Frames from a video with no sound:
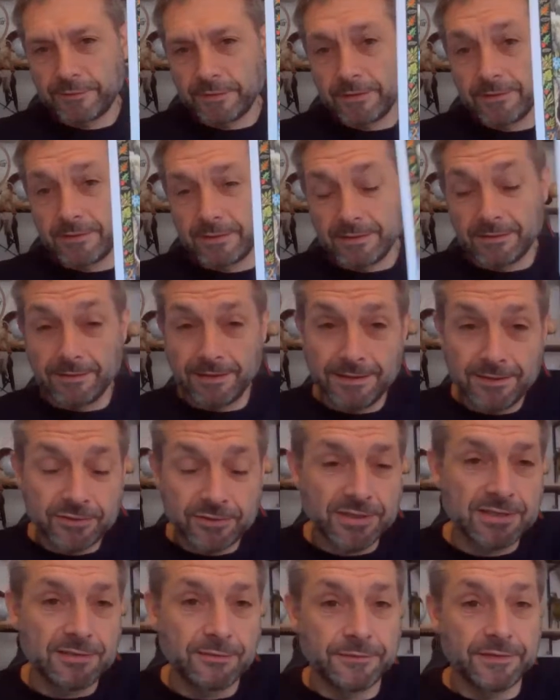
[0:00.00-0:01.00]
my it's
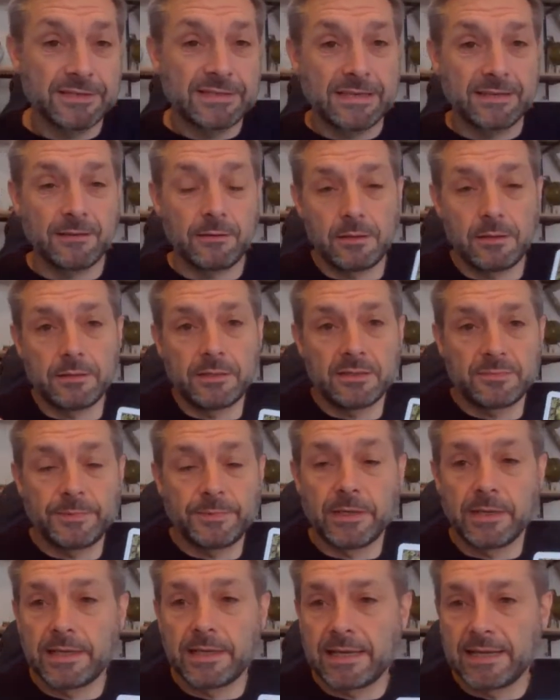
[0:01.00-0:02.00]
interesting enough, I said like I used to
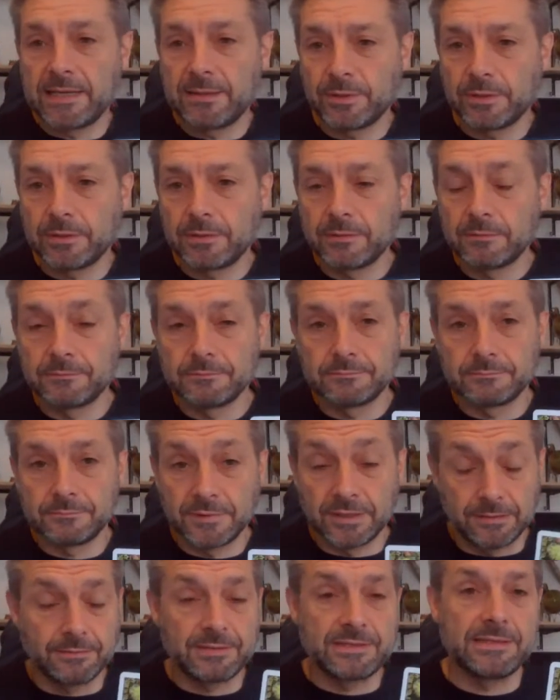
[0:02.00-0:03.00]
be a gamer,
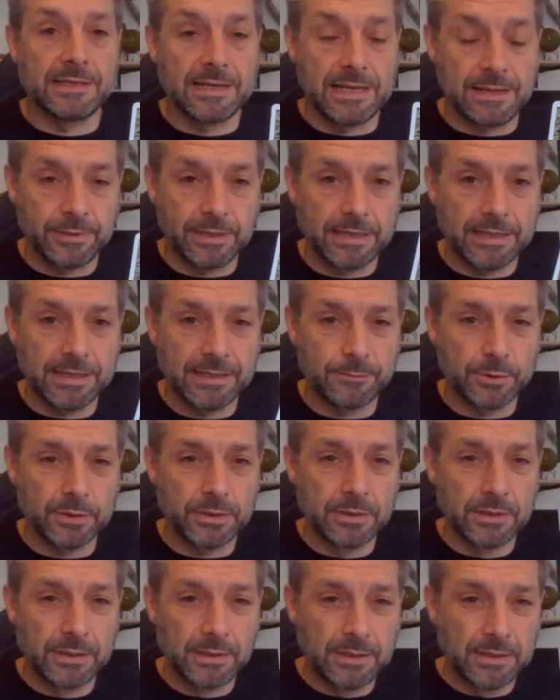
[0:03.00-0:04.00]
and I still am a gamer.
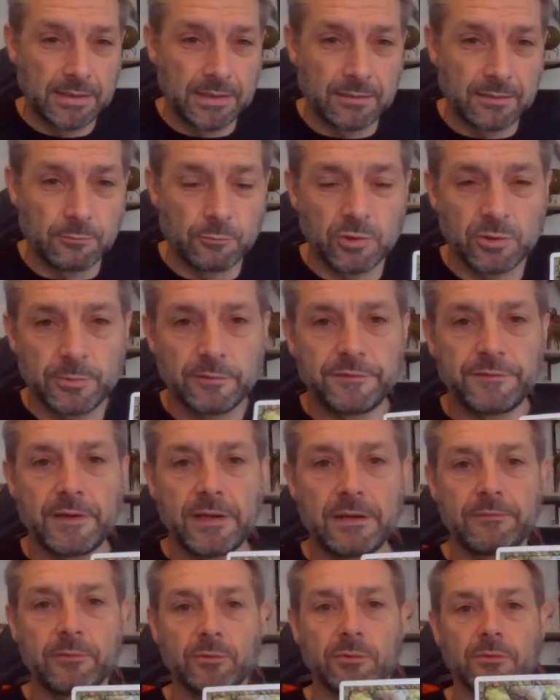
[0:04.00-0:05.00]
And one of my
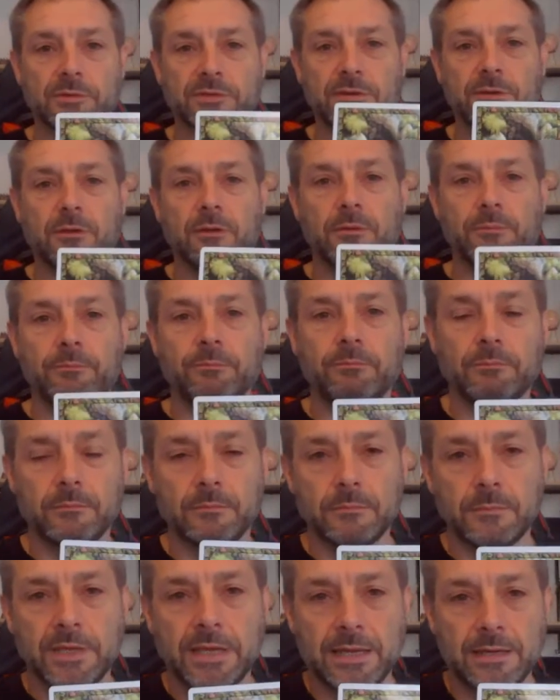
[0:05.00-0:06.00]
favorite all-time
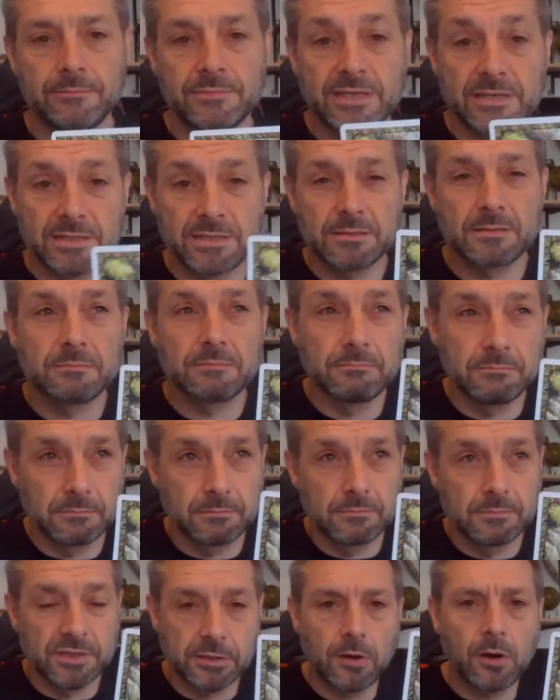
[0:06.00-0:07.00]
games is
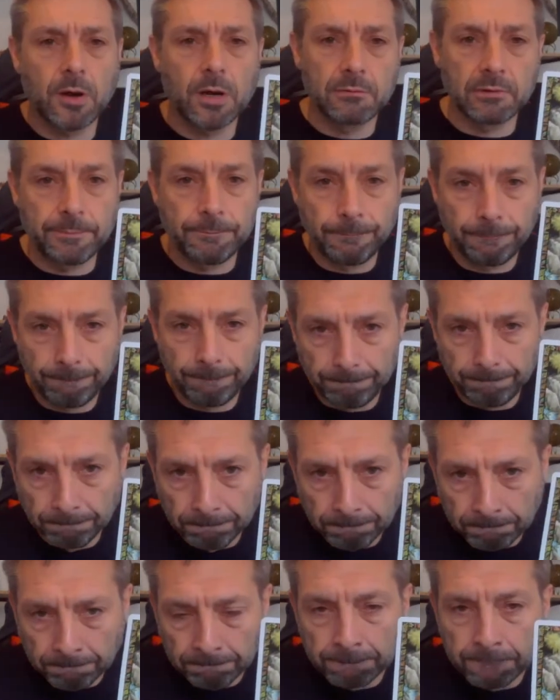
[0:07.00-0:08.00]
Skyrim.
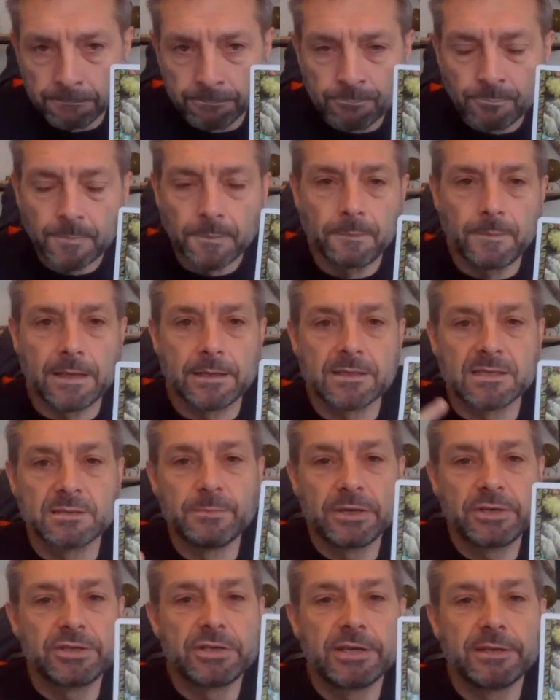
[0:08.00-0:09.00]
Now, there's a
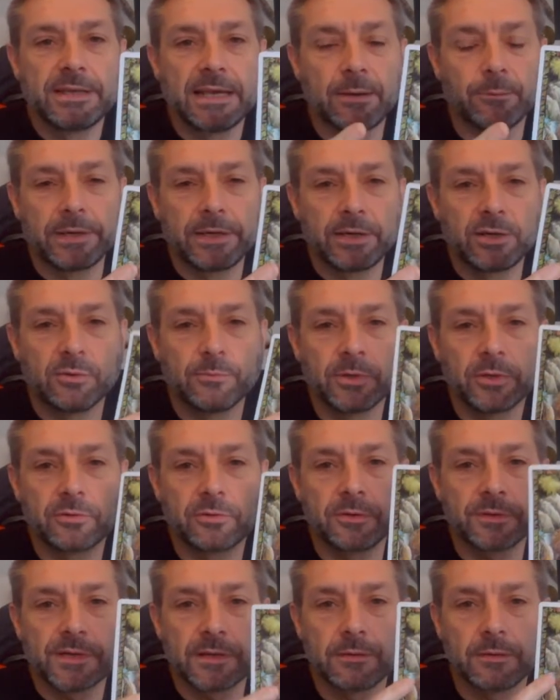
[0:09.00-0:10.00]
mission in that where you come
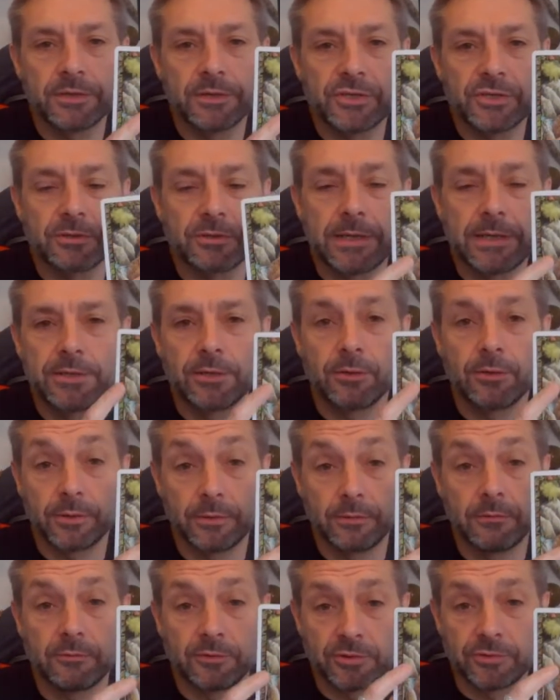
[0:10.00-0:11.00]
across like a stray dog who
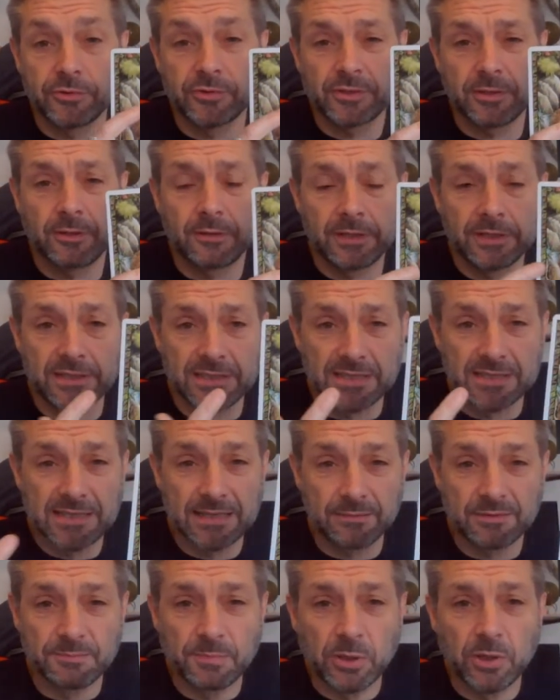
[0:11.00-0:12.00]
looks just like this. His
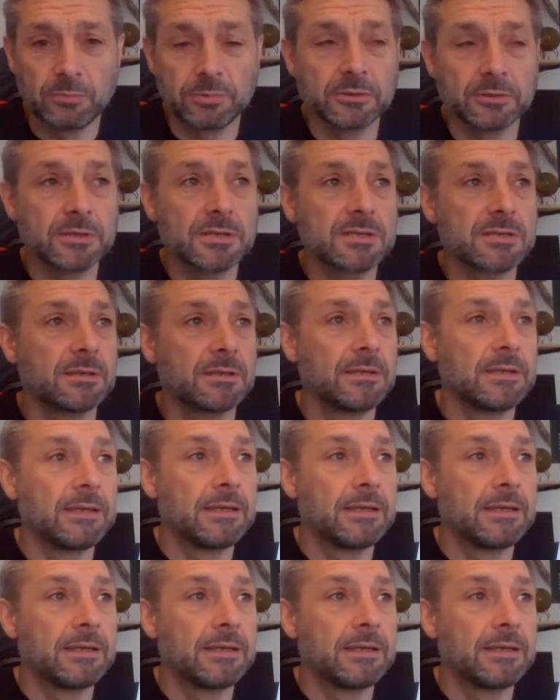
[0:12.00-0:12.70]
name's Barbarous,